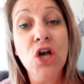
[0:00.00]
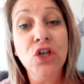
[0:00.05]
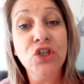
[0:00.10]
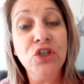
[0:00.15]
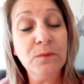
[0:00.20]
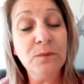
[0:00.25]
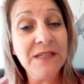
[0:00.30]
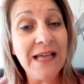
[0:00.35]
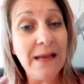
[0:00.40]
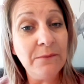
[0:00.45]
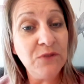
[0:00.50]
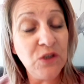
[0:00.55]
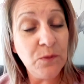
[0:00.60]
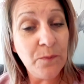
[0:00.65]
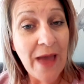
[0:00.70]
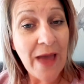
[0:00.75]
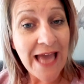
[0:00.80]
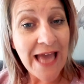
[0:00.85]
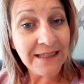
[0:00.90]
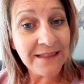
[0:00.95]
Sometimes your
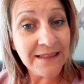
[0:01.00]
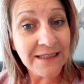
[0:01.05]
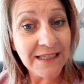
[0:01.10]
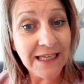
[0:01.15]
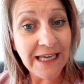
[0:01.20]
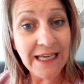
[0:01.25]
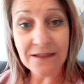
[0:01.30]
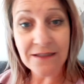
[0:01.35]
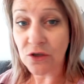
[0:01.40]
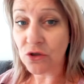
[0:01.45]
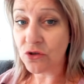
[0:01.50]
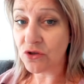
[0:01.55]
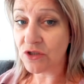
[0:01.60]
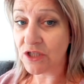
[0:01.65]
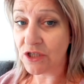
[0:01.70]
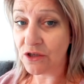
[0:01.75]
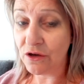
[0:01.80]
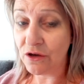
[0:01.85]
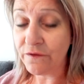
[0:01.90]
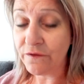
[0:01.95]
best isn't good
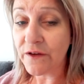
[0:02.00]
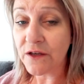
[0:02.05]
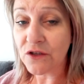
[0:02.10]
enough,